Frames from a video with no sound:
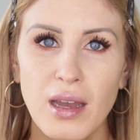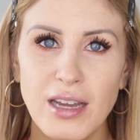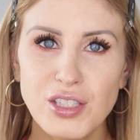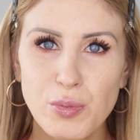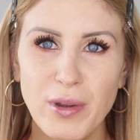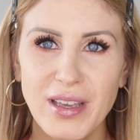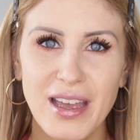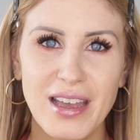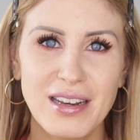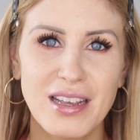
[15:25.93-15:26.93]
I just went
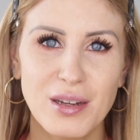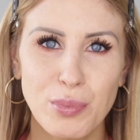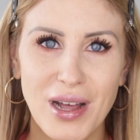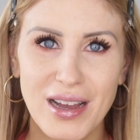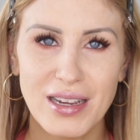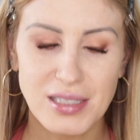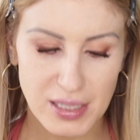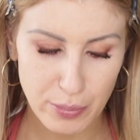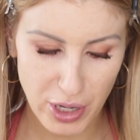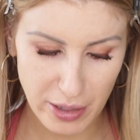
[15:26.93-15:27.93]
ahead and applied
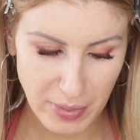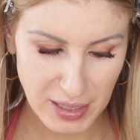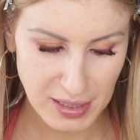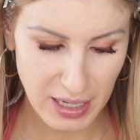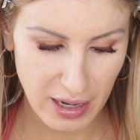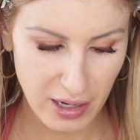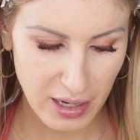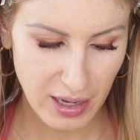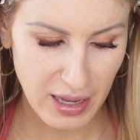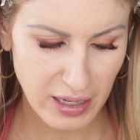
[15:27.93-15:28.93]
some brown
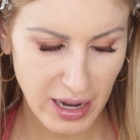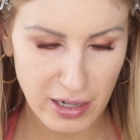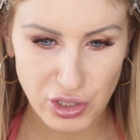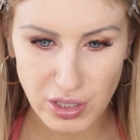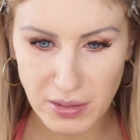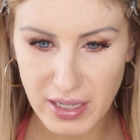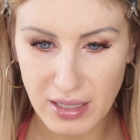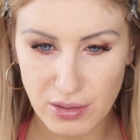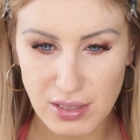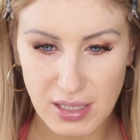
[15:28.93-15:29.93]
mascara, and I actually like
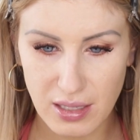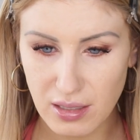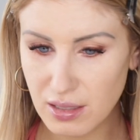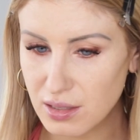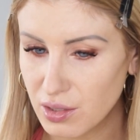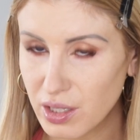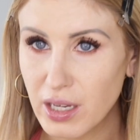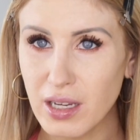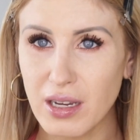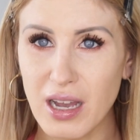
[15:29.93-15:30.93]
how the skin is
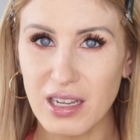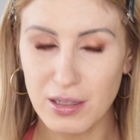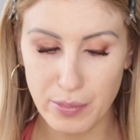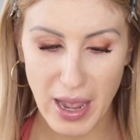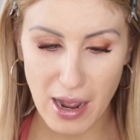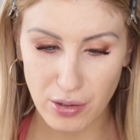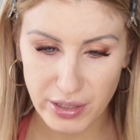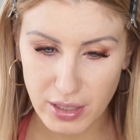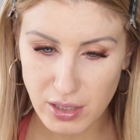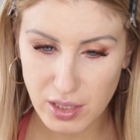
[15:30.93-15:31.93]
looking
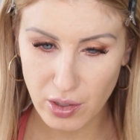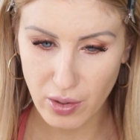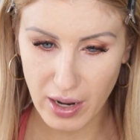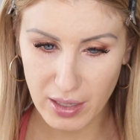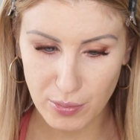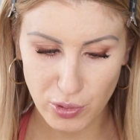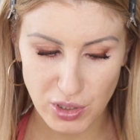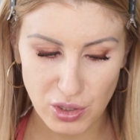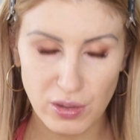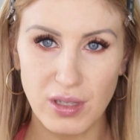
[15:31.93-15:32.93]
unpowdered, so I am going
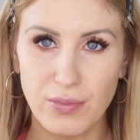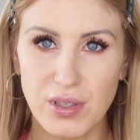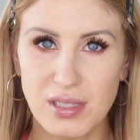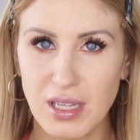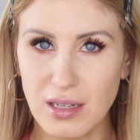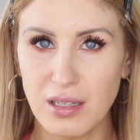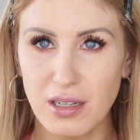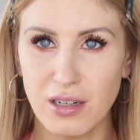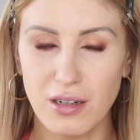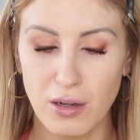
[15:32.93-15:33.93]
to leave the skin
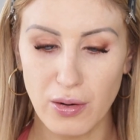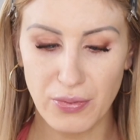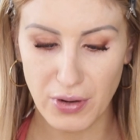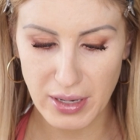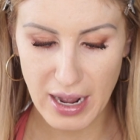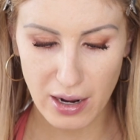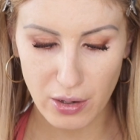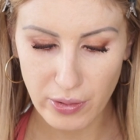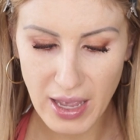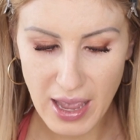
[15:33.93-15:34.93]
here for now